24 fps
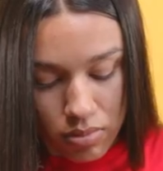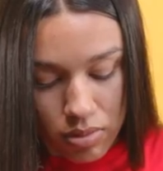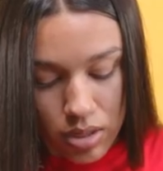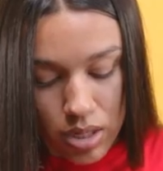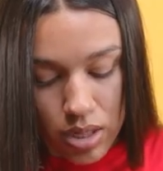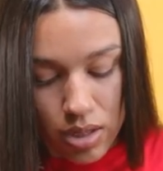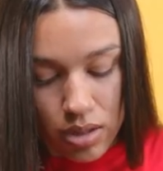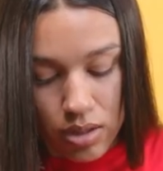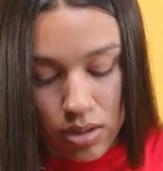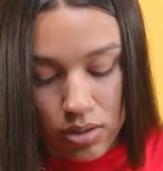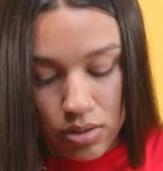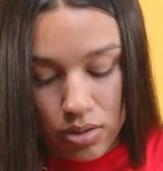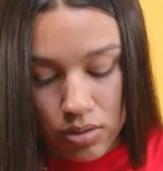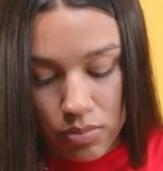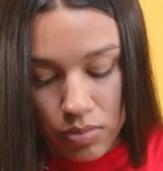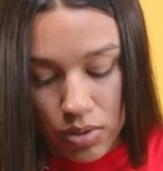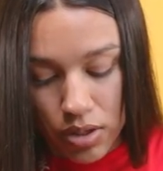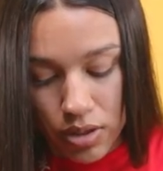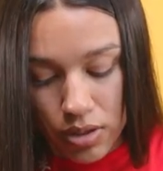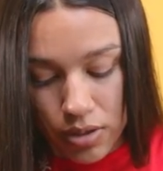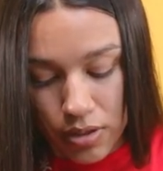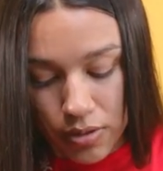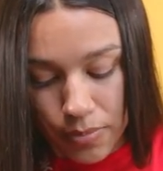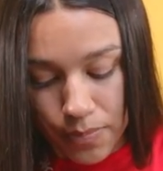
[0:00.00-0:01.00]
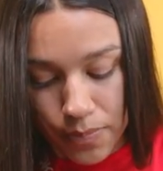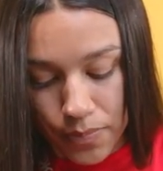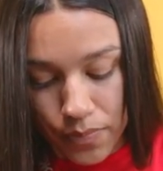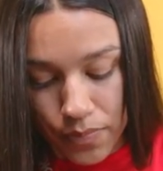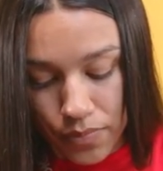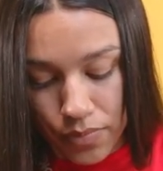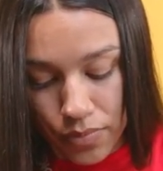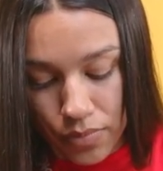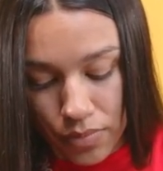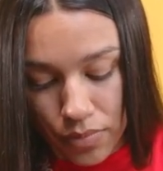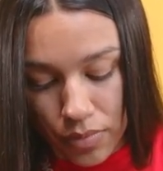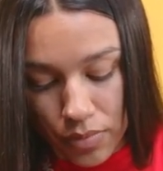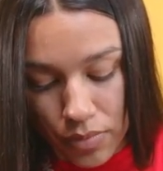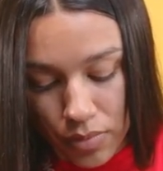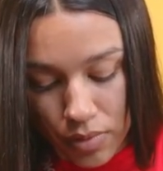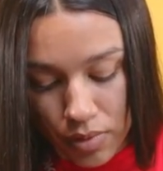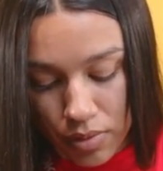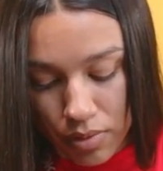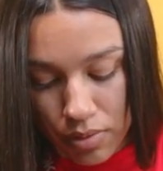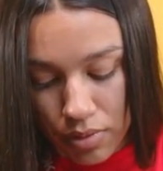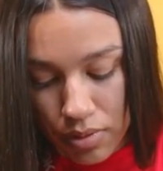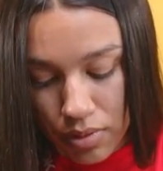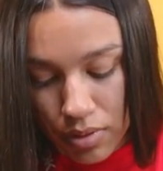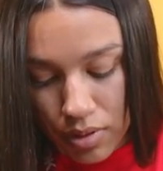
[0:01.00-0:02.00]
Yeah, that should be
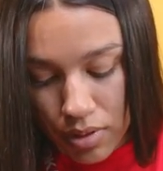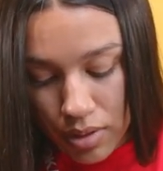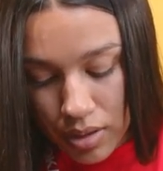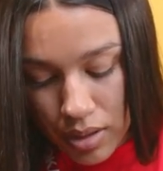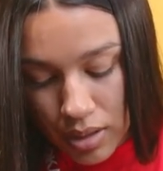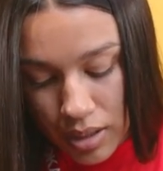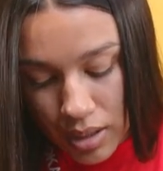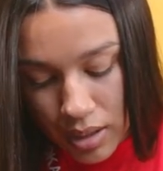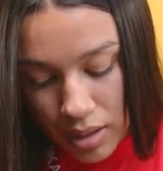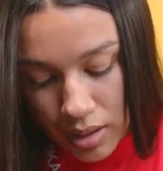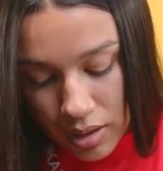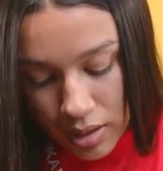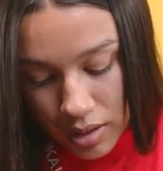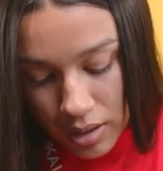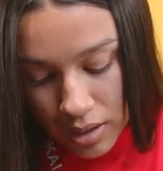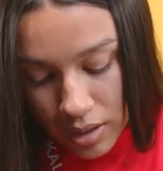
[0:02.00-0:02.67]
good.